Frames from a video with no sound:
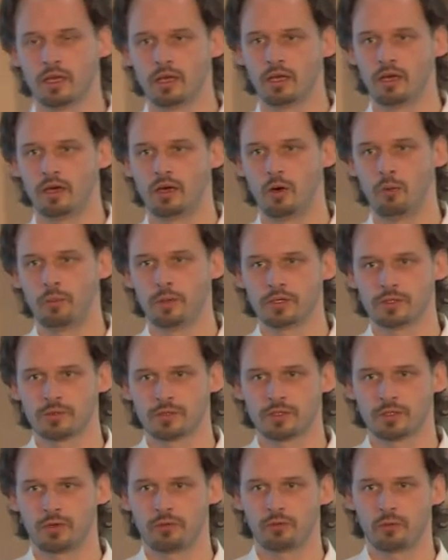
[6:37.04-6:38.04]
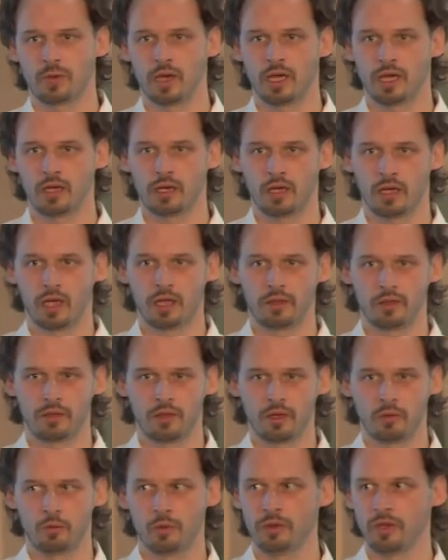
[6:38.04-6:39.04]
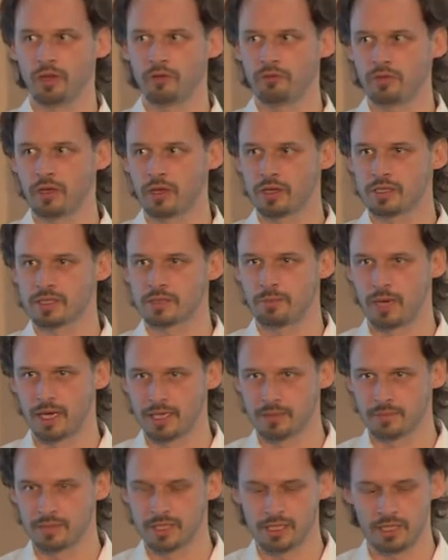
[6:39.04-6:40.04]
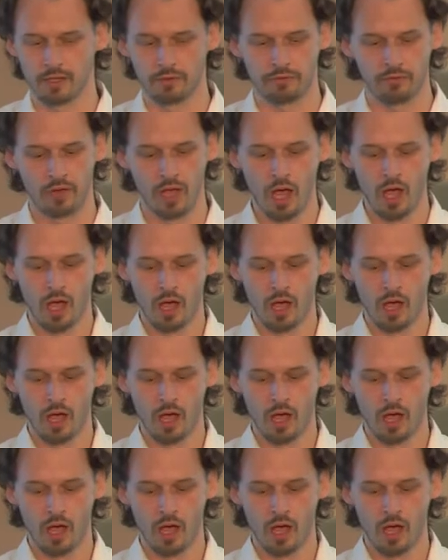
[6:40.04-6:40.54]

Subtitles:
open source software and running things by themselves.